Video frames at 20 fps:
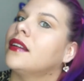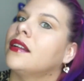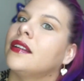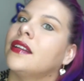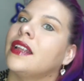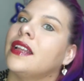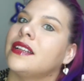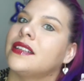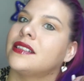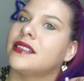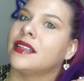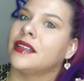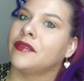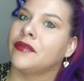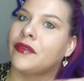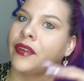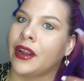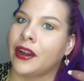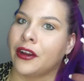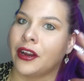nice
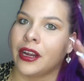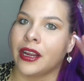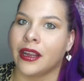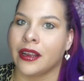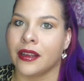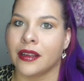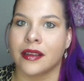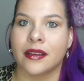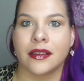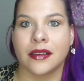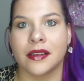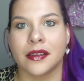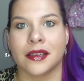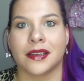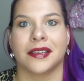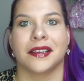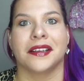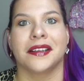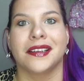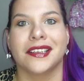and very
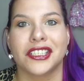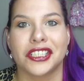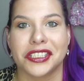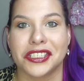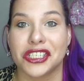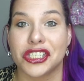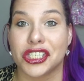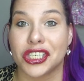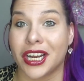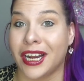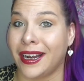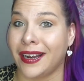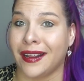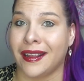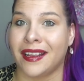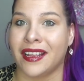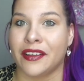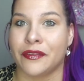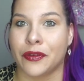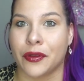
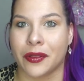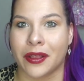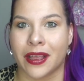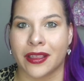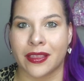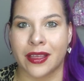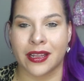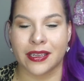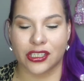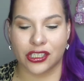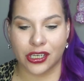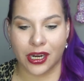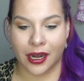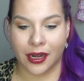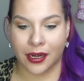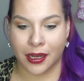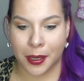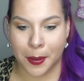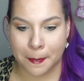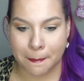shiny. If you like that
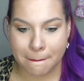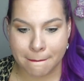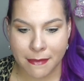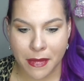shiny,